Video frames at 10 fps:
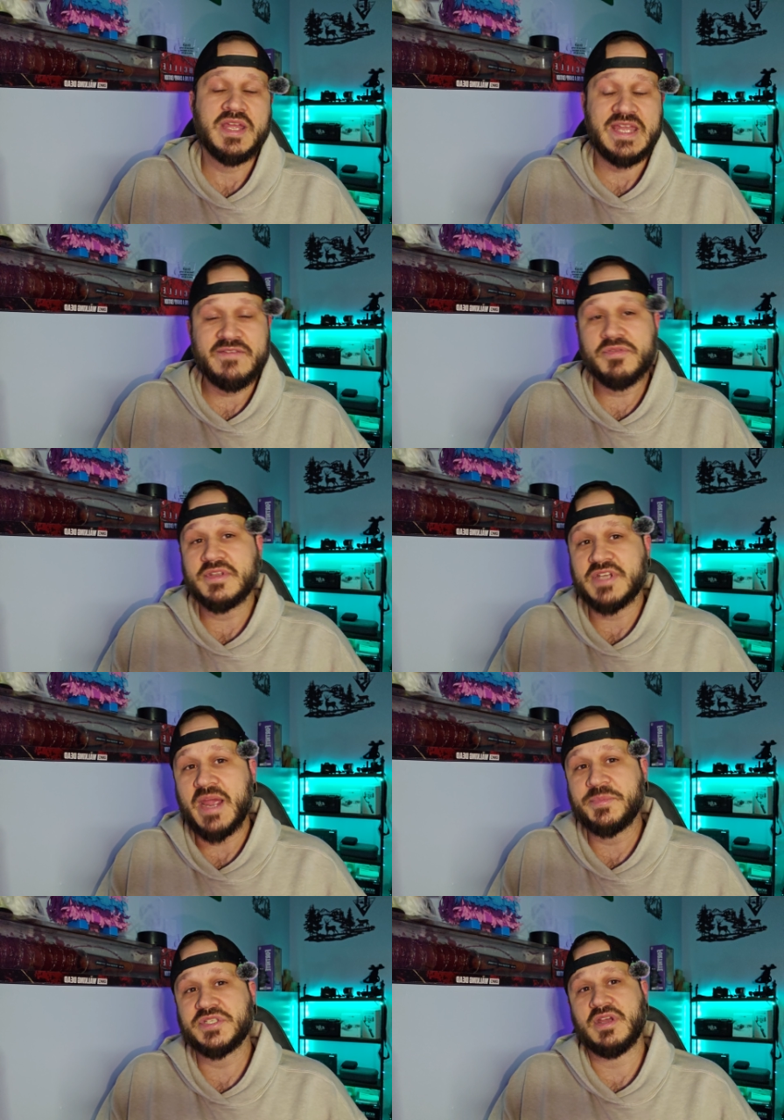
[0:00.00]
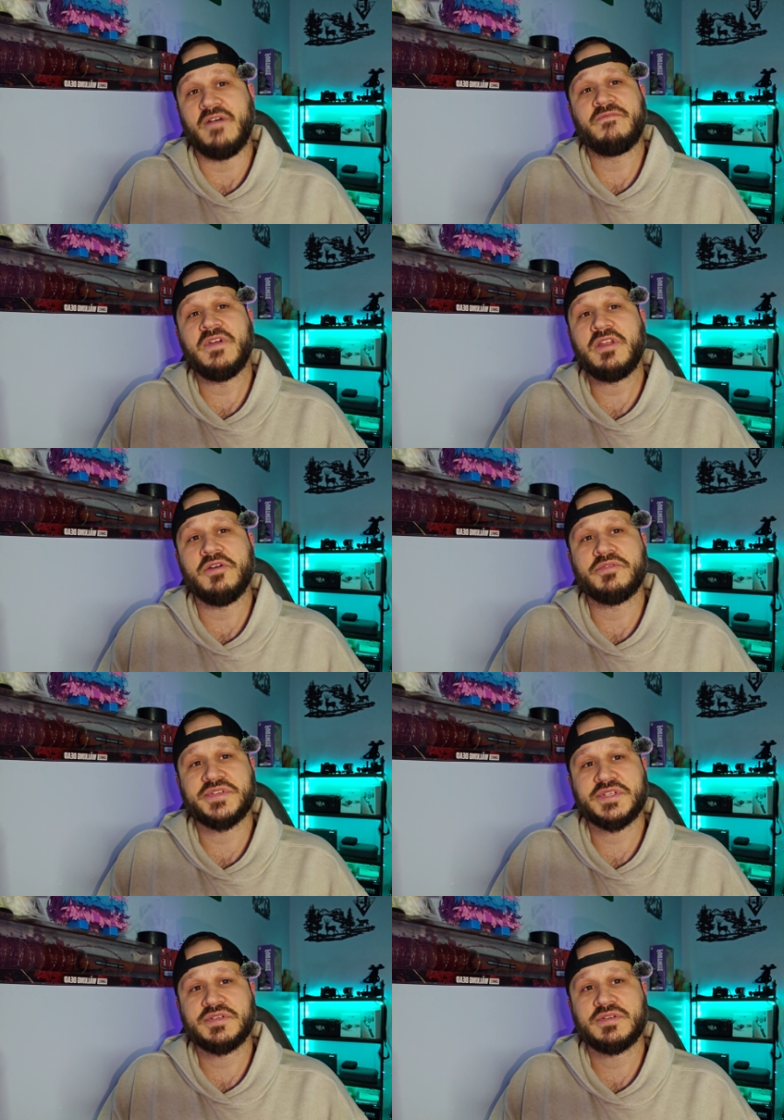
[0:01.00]
even the types of
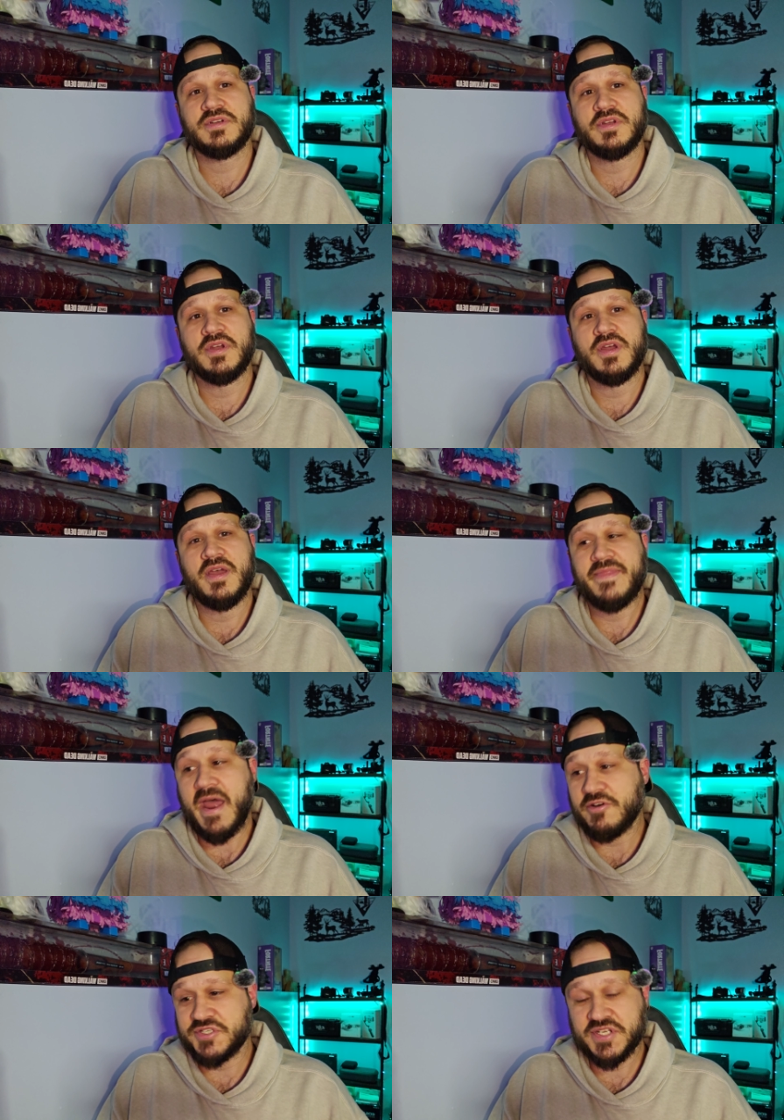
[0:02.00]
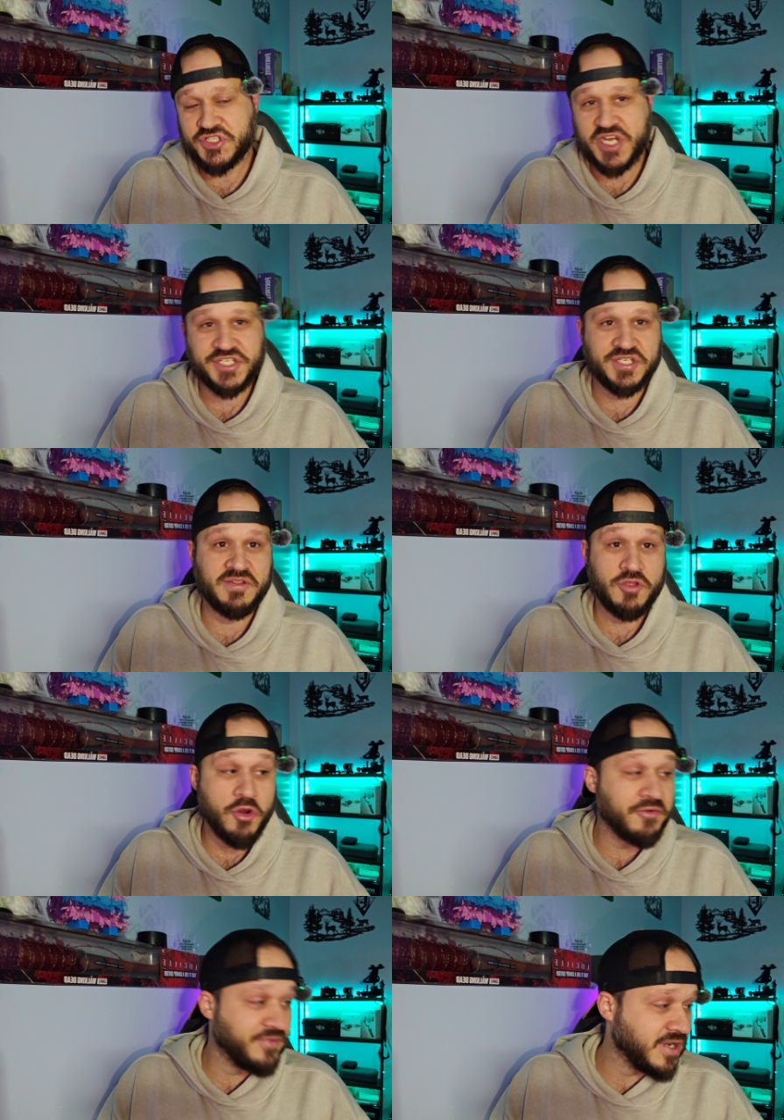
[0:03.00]
videos that are suggesting
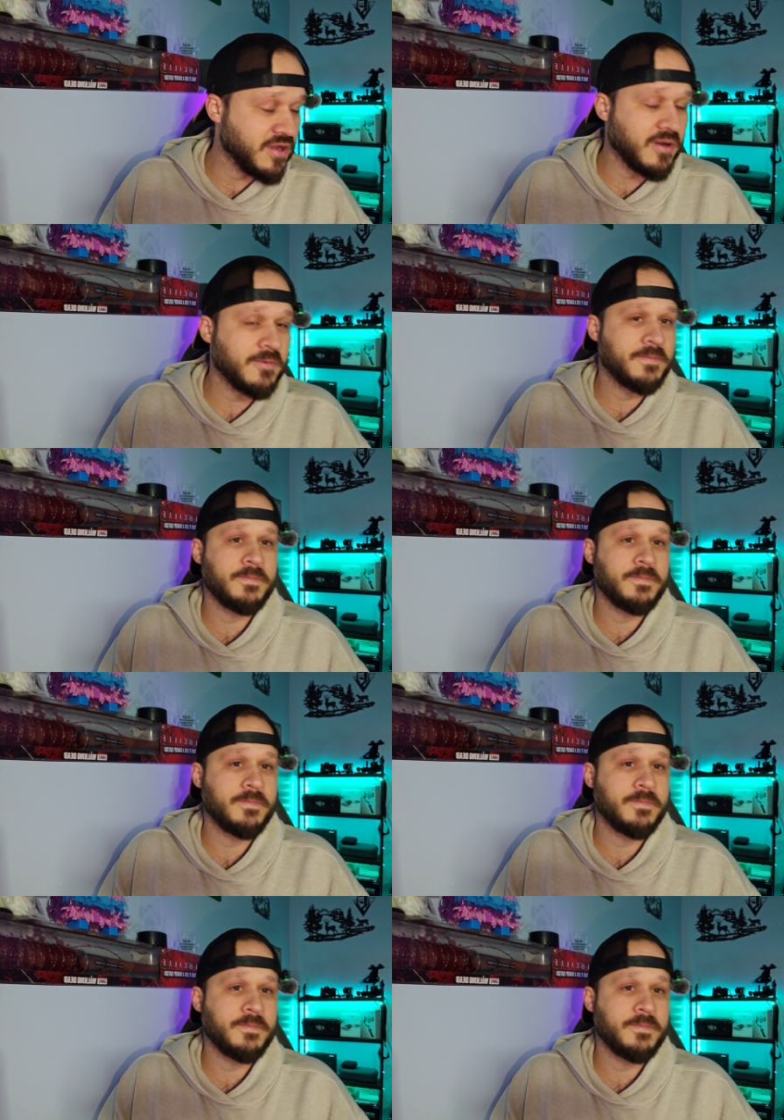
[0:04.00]
your video.